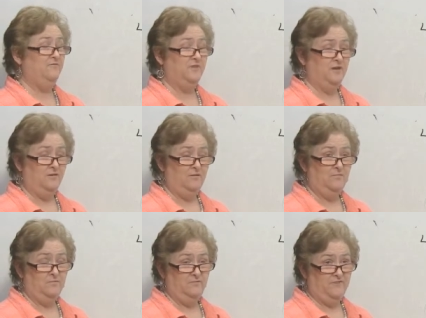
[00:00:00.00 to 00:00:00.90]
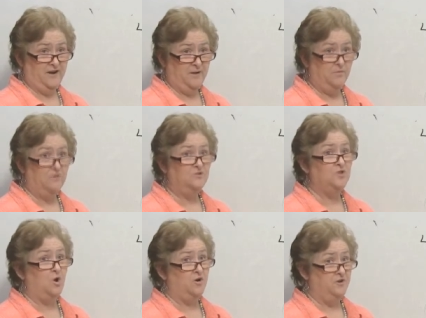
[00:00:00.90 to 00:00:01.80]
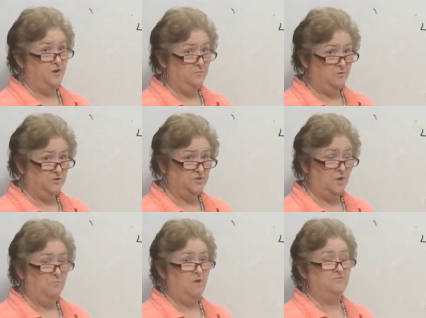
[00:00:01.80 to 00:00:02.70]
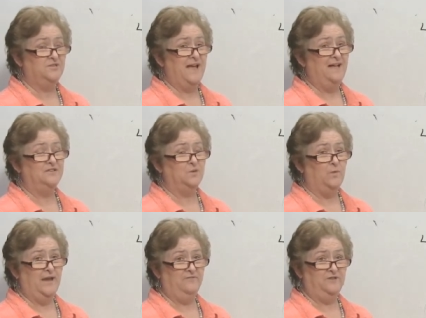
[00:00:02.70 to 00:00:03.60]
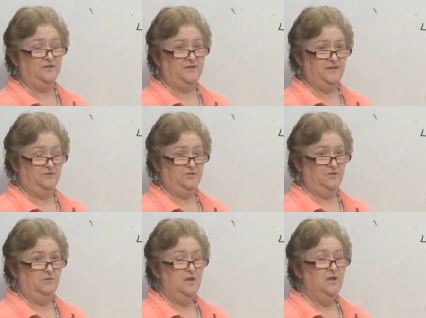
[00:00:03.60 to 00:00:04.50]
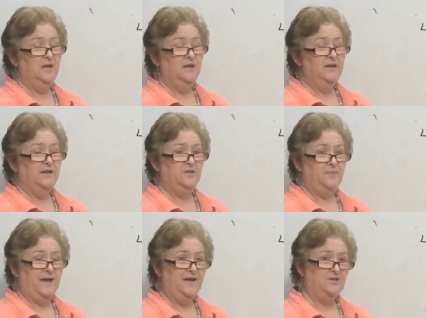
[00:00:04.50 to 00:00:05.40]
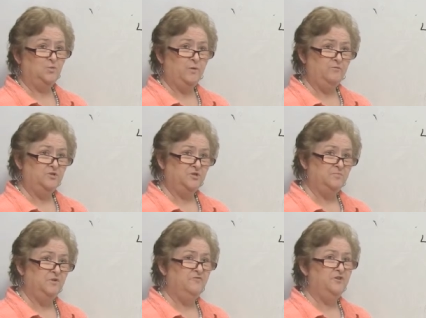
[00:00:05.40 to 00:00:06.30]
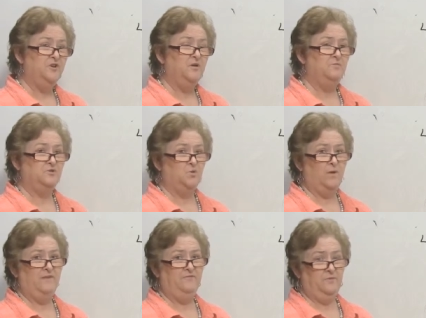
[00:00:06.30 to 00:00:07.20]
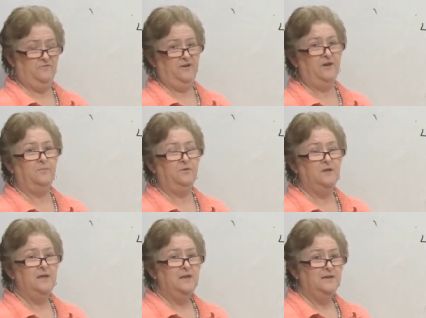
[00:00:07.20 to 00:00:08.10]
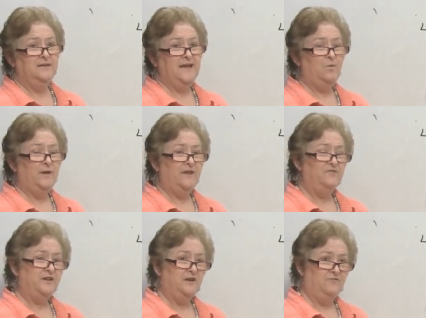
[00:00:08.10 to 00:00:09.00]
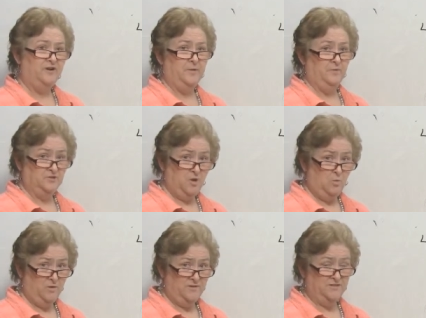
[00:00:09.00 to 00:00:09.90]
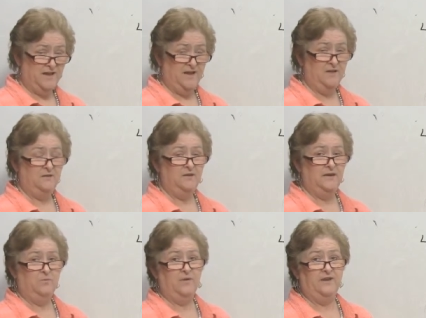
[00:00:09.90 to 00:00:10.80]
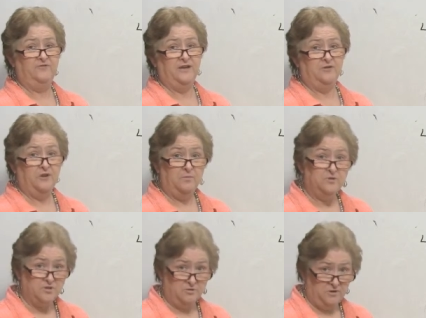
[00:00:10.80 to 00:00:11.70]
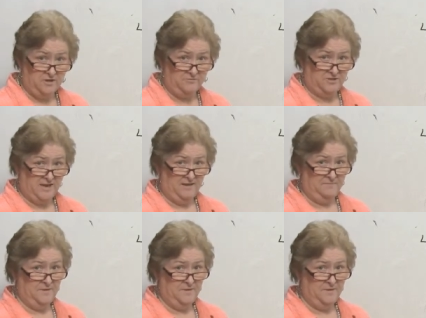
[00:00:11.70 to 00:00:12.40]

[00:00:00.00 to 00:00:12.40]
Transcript: uh, variables or numbers on both sides that we have to attend to. In the past, we were just moving numbers away from the variable. Now we have to get our variables on one side and we have to get our numbers on another side.